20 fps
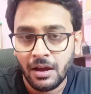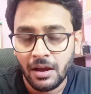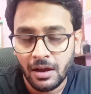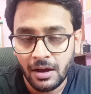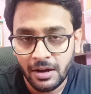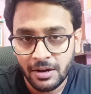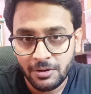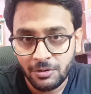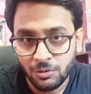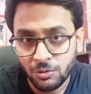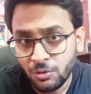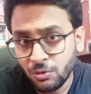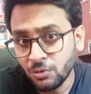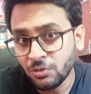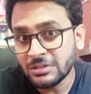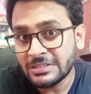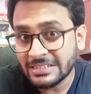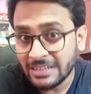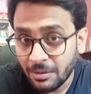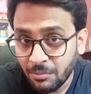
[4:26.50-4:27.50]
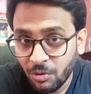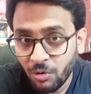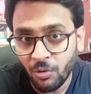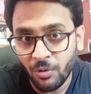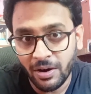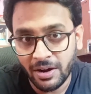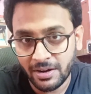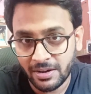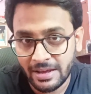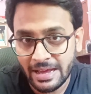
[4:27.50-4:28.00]
uh, to do some
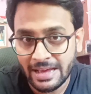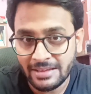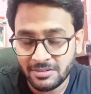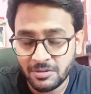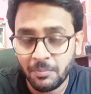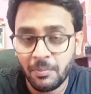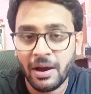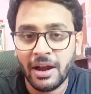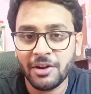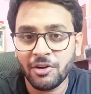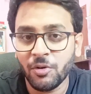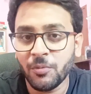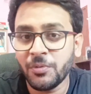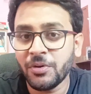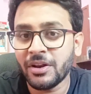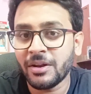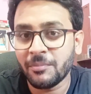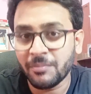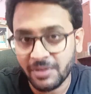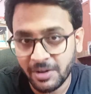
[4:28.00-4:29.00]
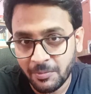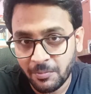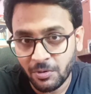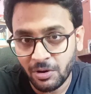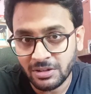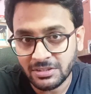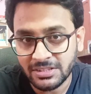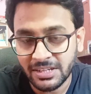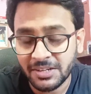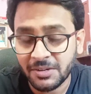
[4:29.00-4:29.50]
work as a part of your MTech
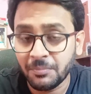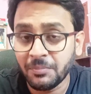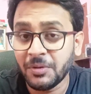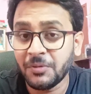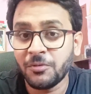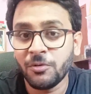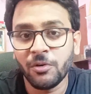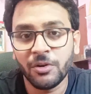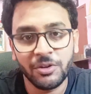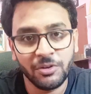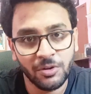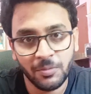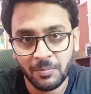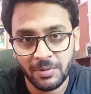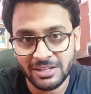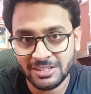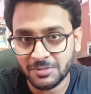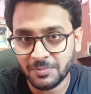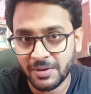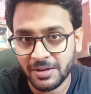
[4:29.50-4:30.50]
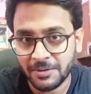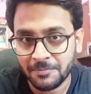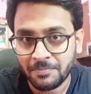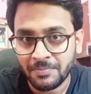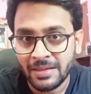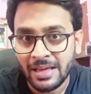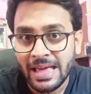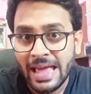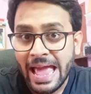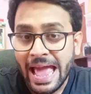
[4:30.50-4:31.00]
project before your placement.
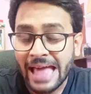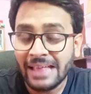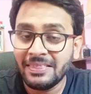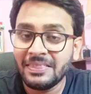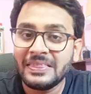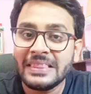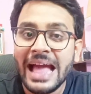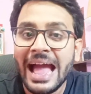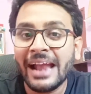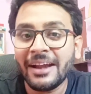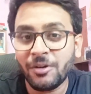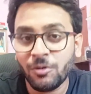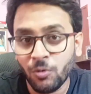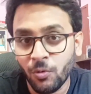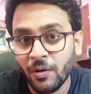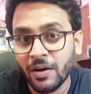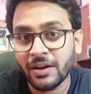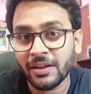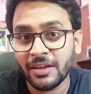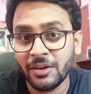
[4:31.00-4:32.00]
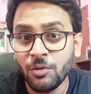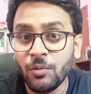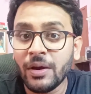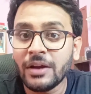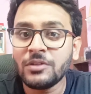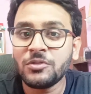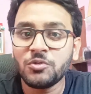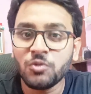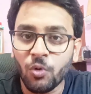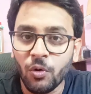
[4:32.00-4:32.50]
And that work you
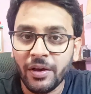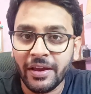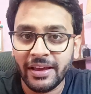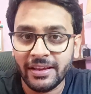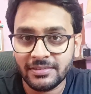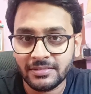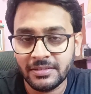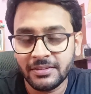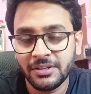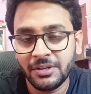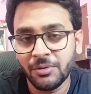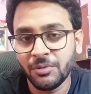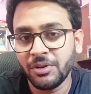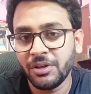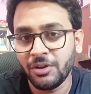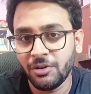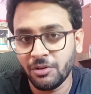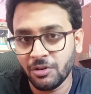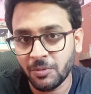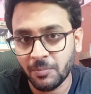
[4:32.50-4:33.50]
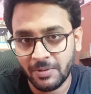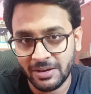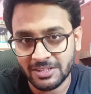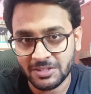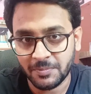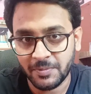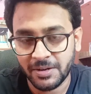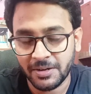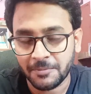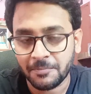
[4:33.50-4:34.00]
can showcase during your
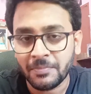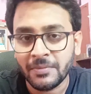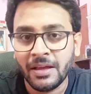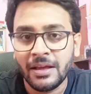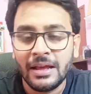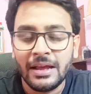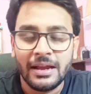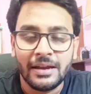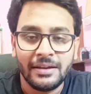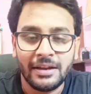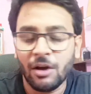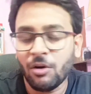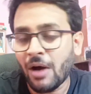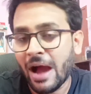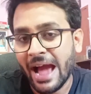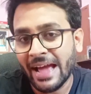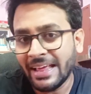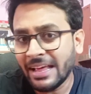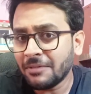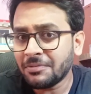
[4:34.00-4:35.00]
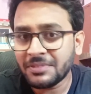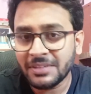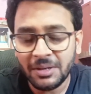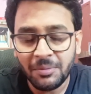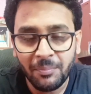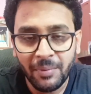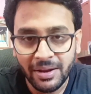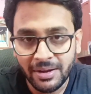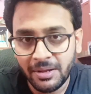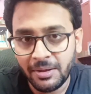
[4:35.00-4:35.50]
placement now i have
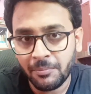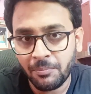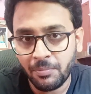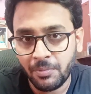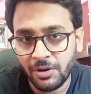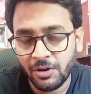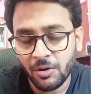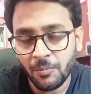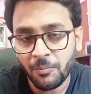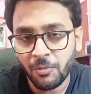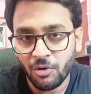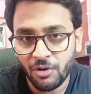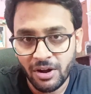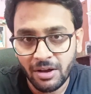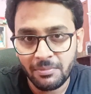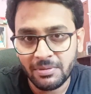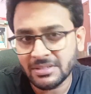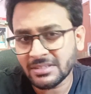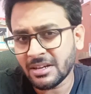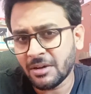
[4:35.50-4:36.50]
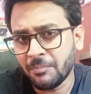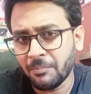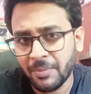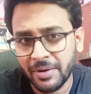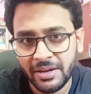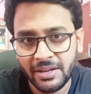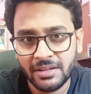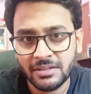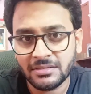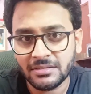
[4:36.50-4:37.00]
seen many you know product based
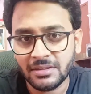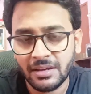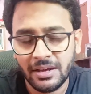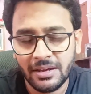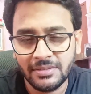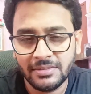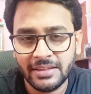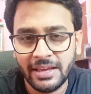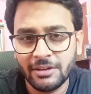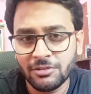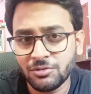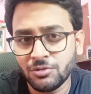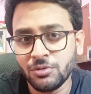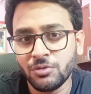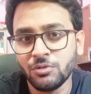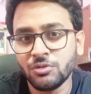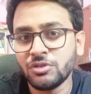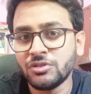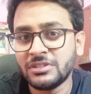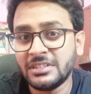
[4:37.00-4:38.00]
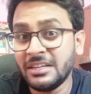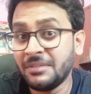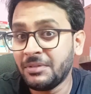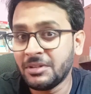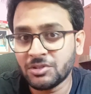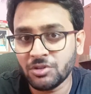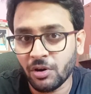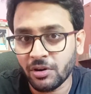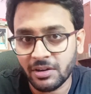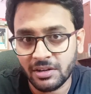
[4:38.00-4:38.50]
companies they used to do
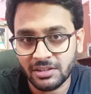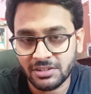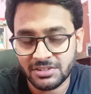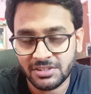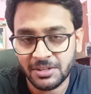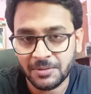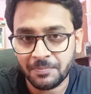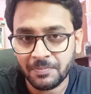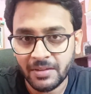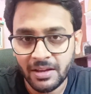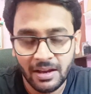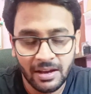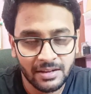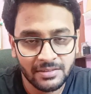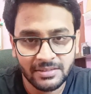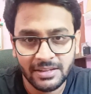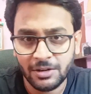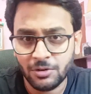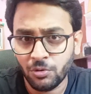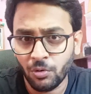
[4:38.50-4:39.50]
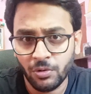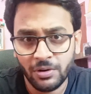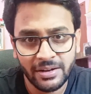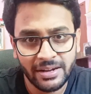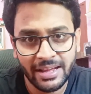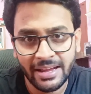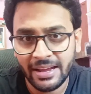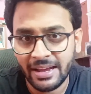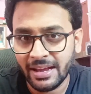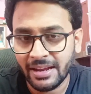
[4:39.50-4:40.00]
cv shortlisting uh, they
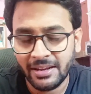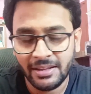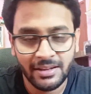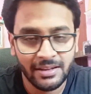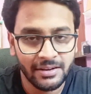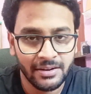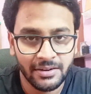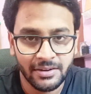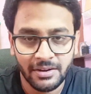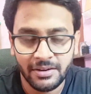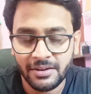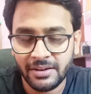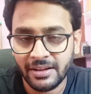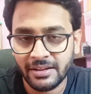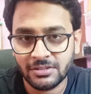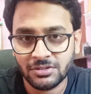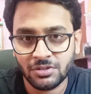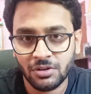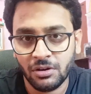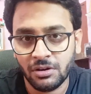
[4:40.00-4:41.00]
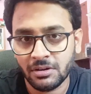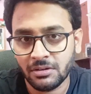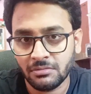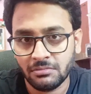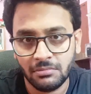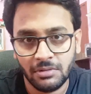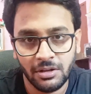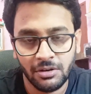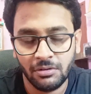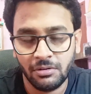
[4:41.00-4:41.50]
don't take any written test or
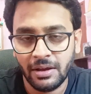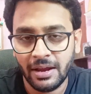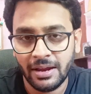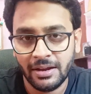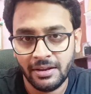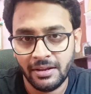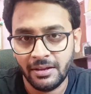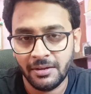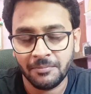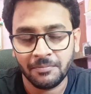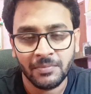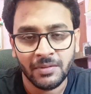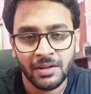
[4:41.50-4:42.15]
you know any